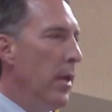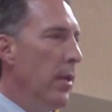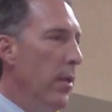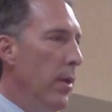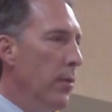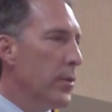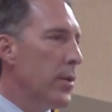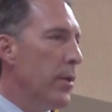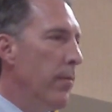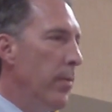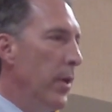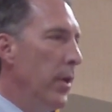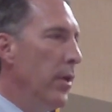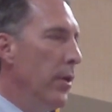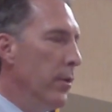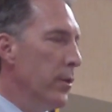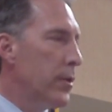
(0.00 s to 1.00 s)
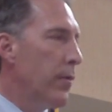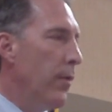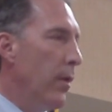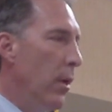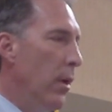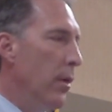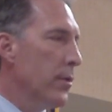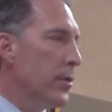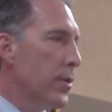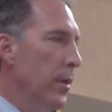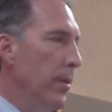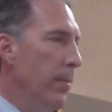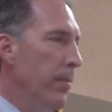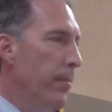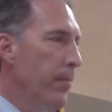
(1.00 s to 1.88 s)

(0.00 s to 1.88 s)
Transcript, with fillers: and those have been useful also.